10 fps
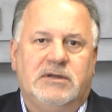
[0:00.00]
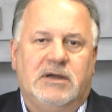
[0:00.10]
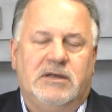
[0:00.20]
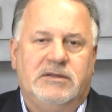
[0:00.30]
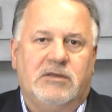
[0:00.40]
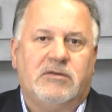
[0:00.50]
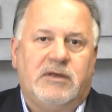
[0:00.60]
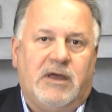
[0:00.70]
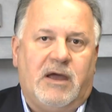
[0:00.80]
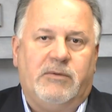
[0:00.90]
The other
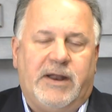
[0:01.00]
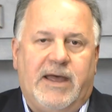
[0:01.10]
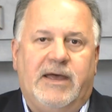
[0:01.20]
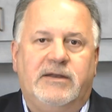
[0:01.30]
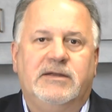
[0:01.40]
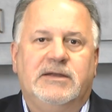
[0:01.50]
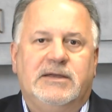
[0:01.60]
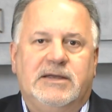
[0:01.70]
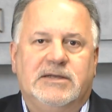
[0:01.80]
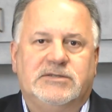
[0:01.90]
thing I would add
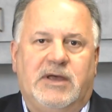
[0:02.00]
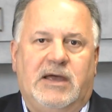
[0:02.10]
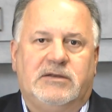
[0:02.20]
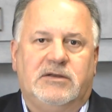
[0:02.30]
is that